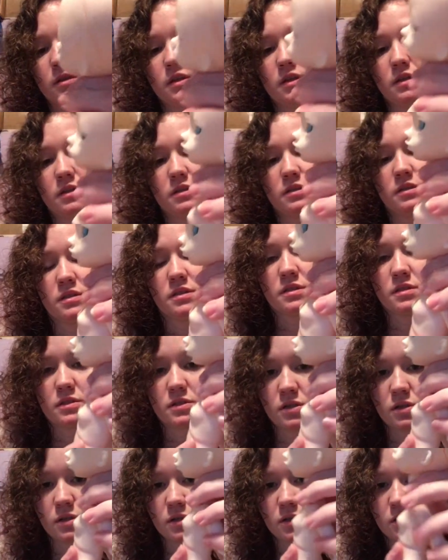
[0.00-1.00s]
Okay, this is
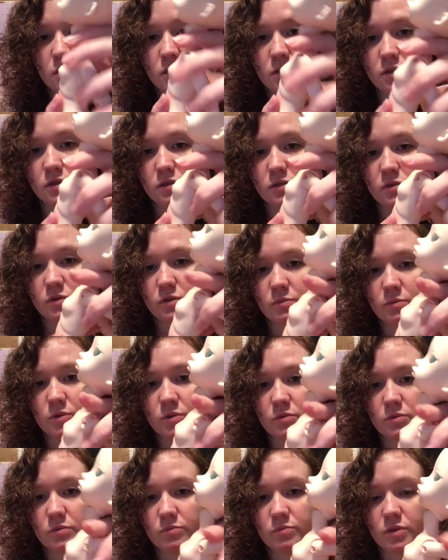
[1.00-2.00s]
her in the
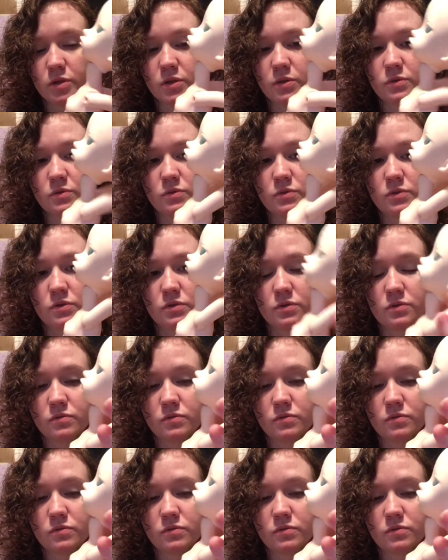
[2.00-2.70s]
normal pose.